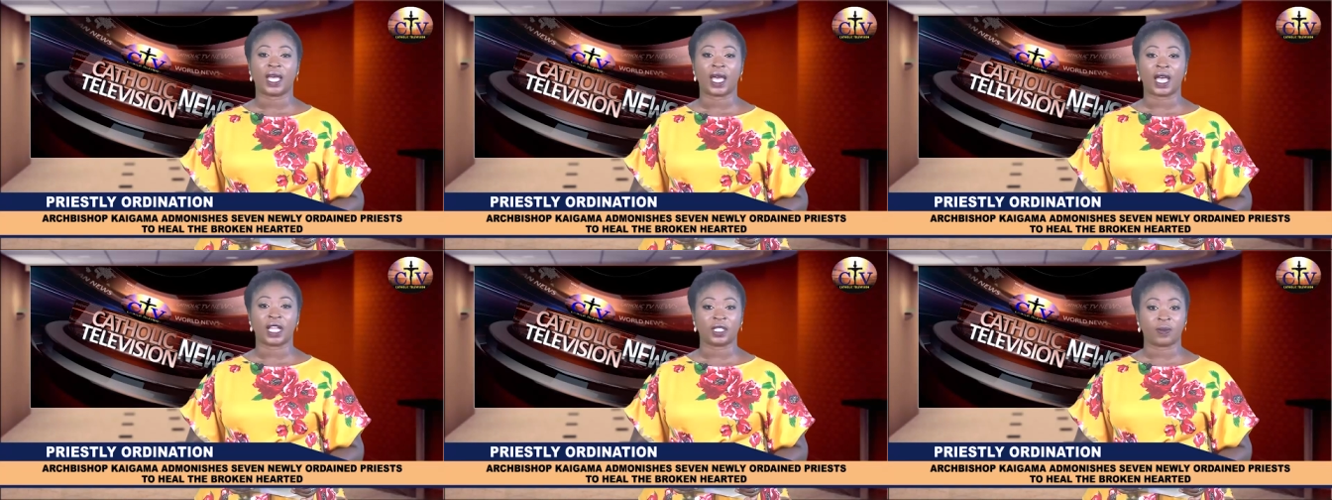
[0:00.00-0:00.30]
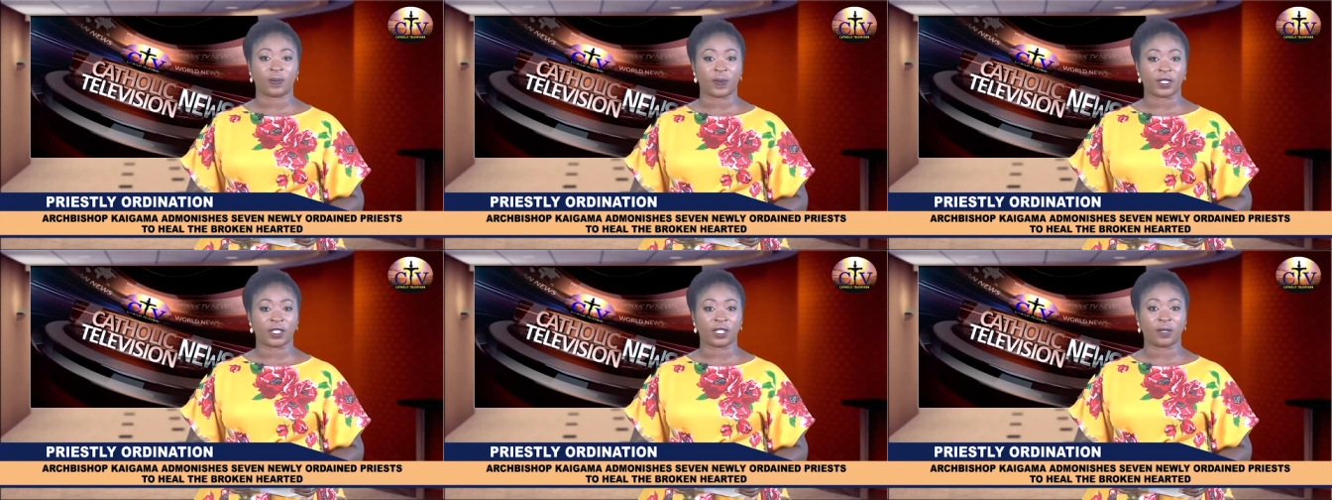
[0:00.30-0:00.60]

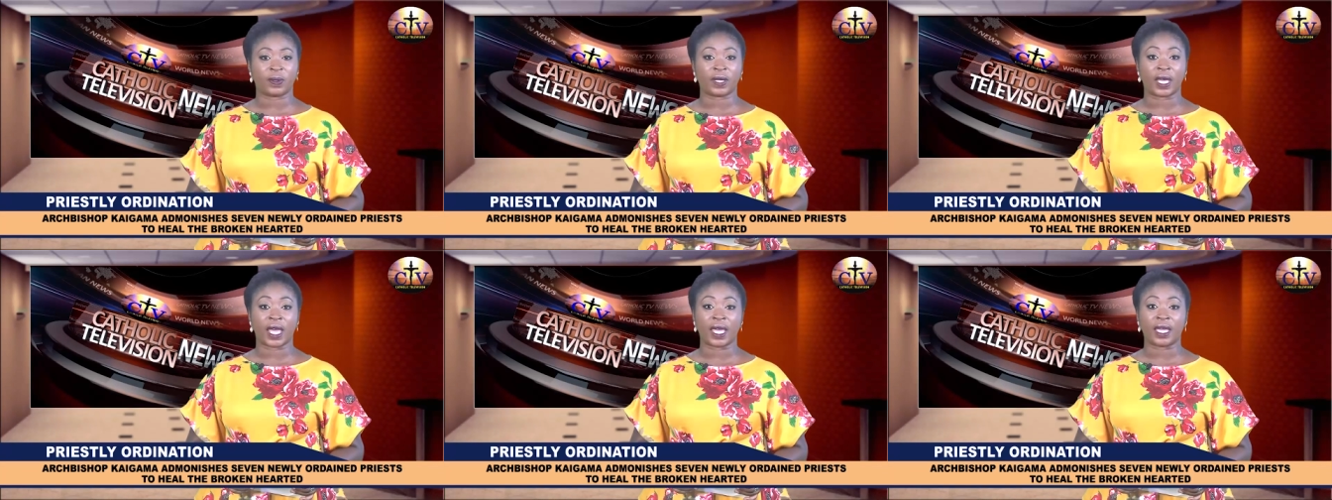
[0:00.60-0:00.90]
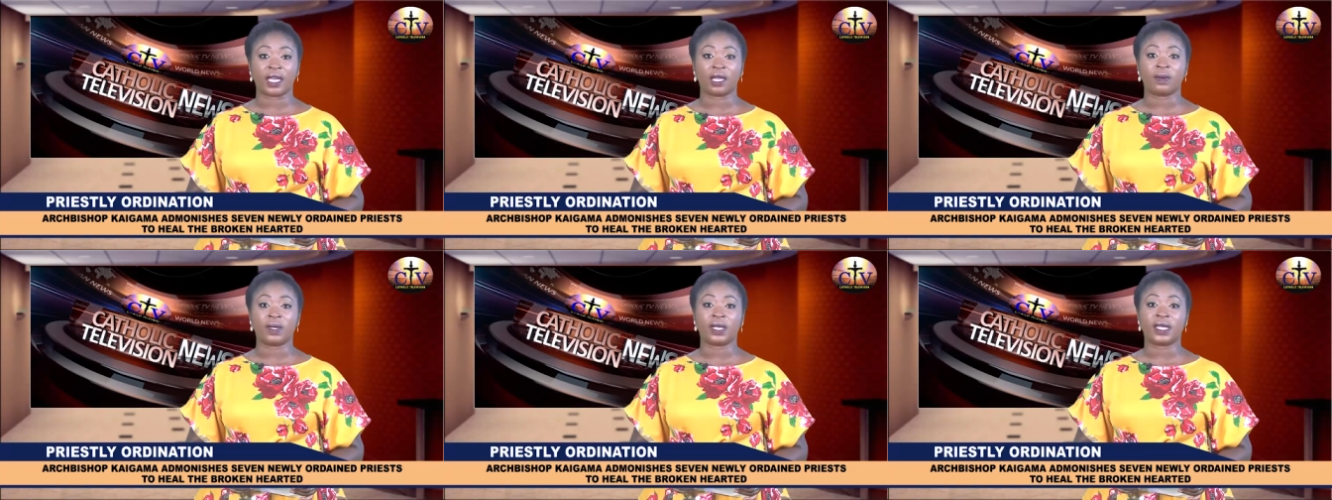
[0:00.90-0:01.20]
Archbishop
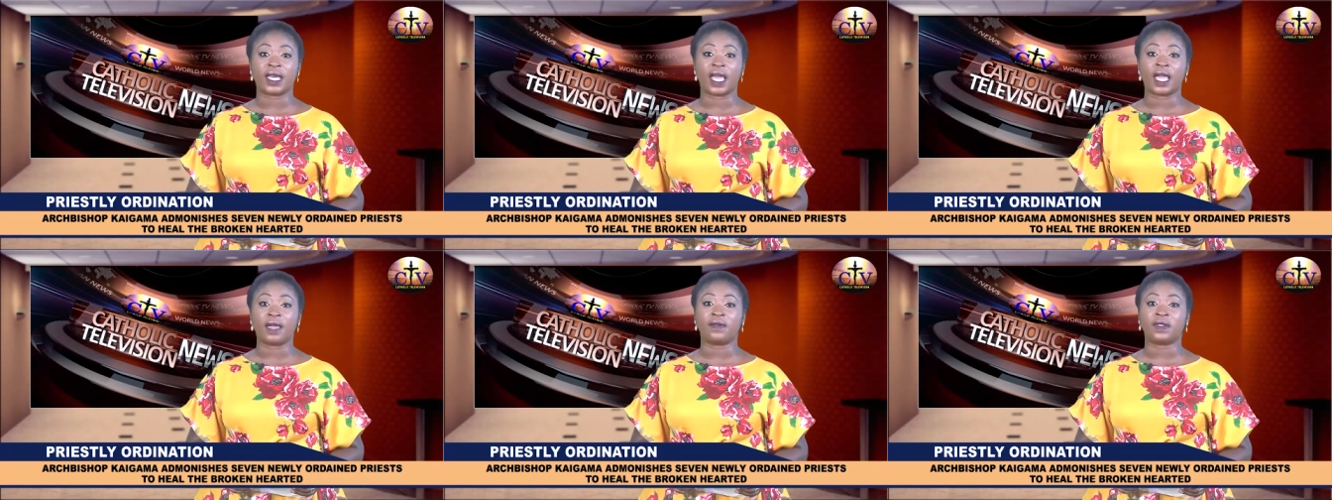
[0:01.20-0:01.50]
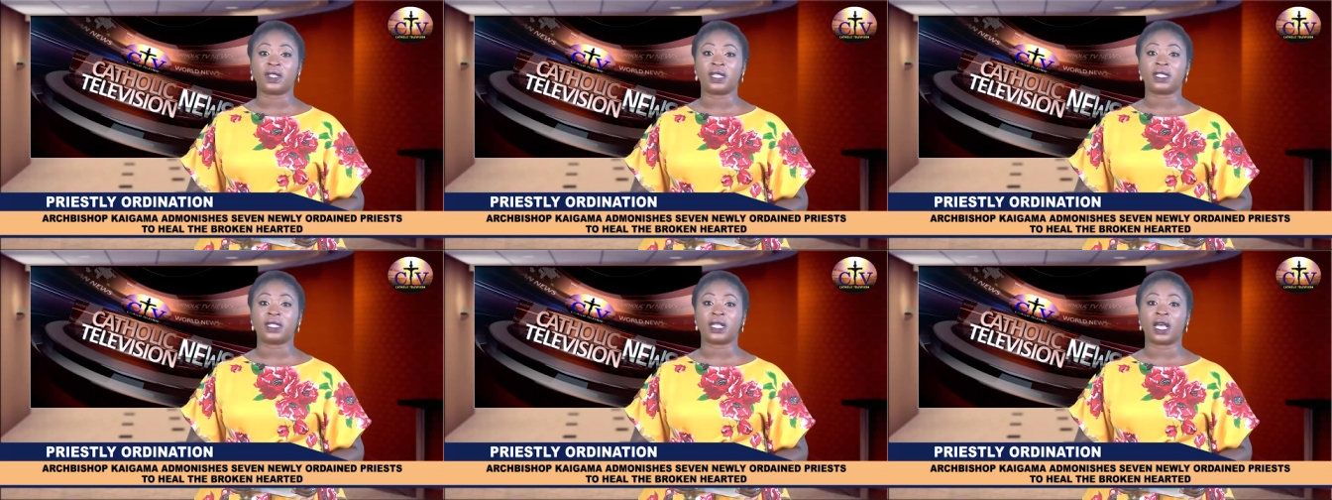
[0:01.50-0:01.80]
Kaigama
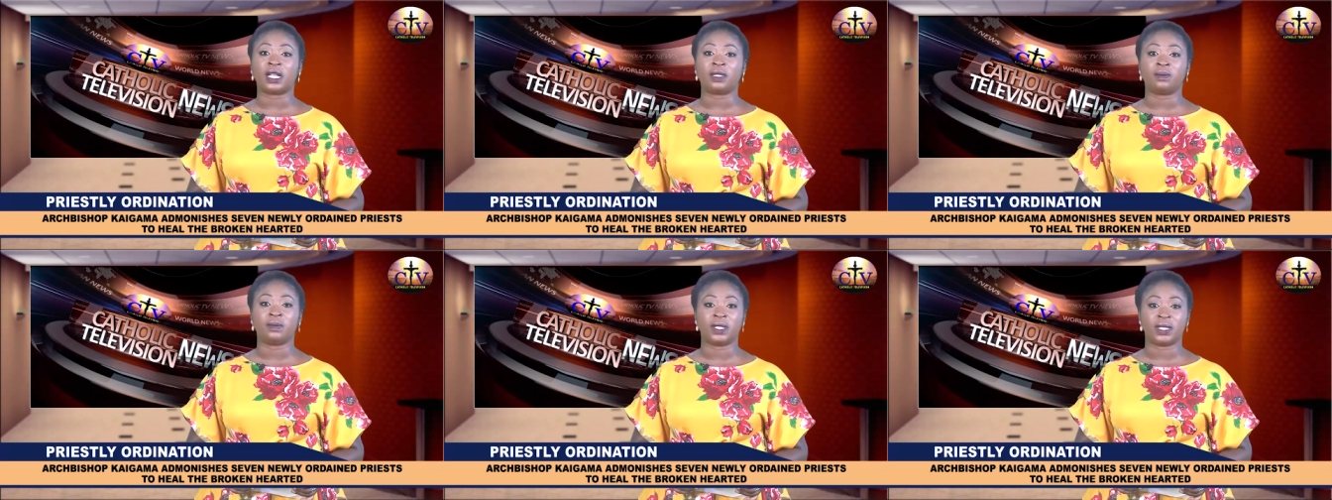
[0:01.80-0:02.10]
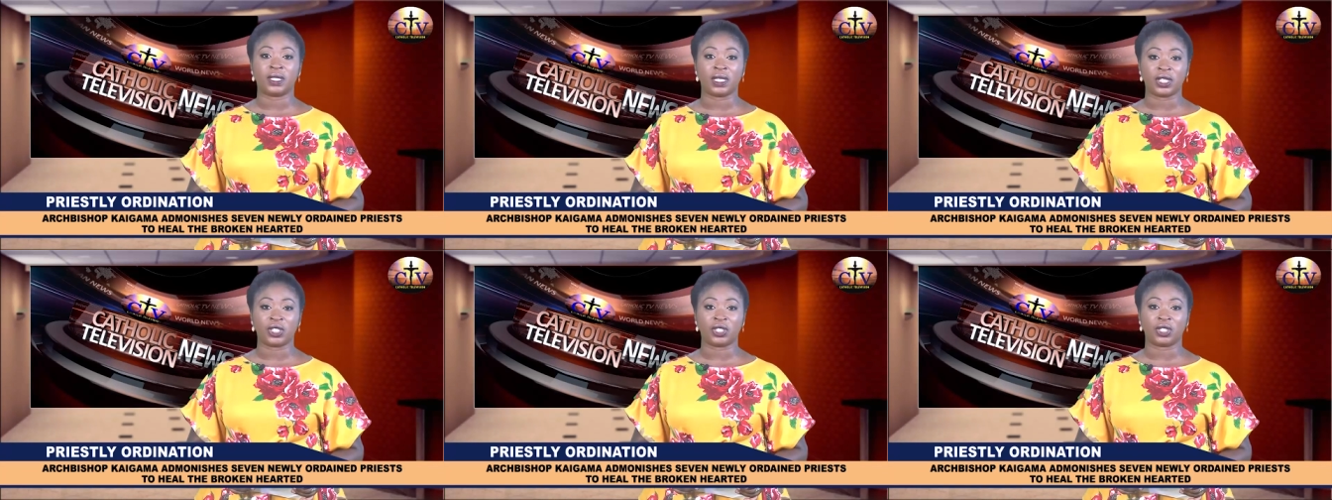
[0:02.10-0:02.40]
gave this
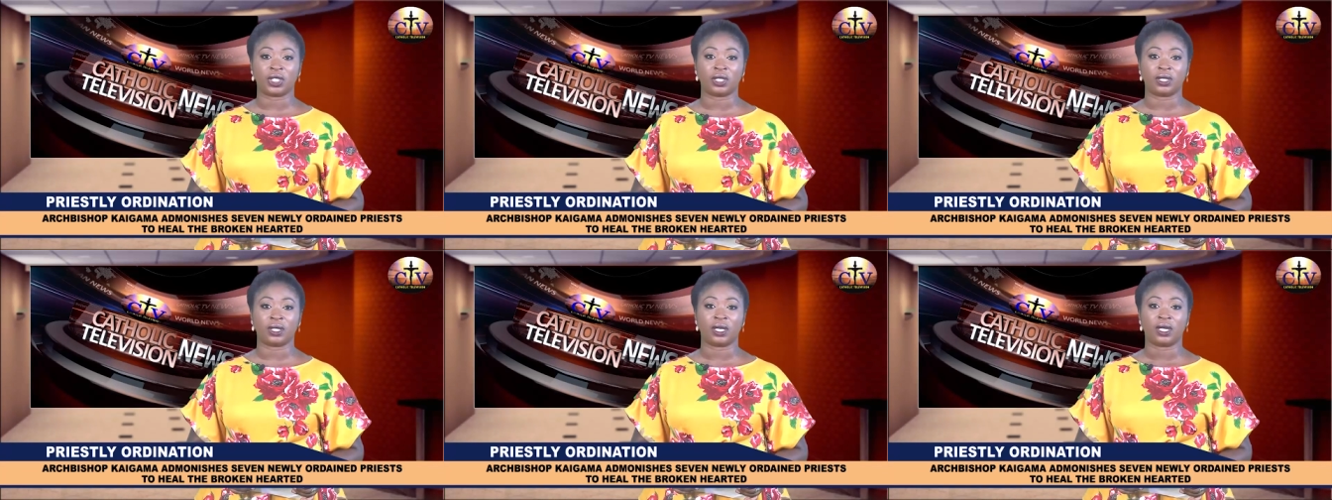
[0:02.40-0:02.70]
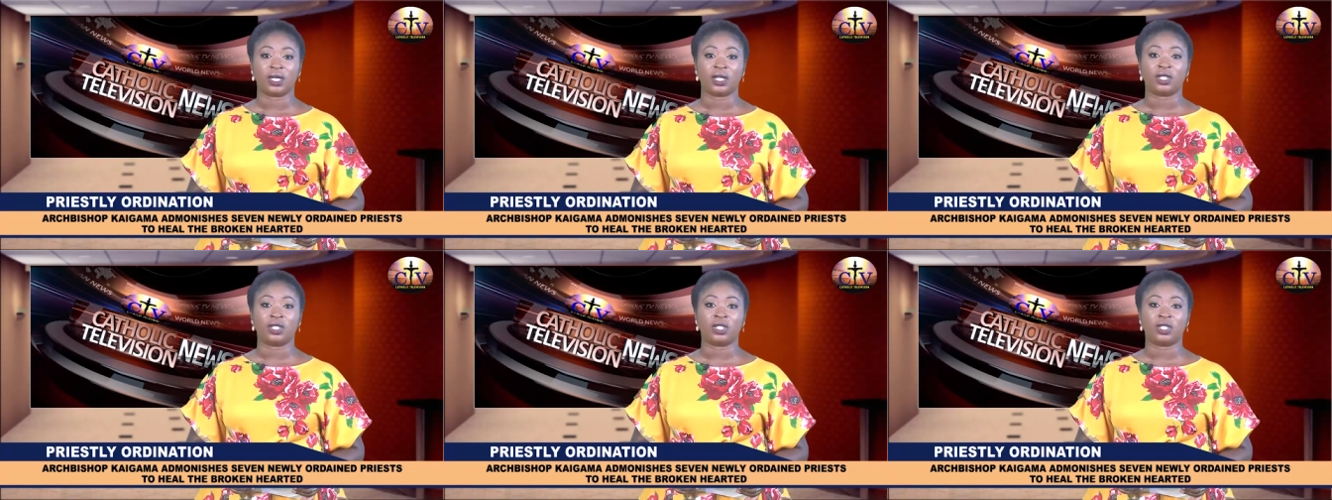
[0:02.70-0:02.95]
admonition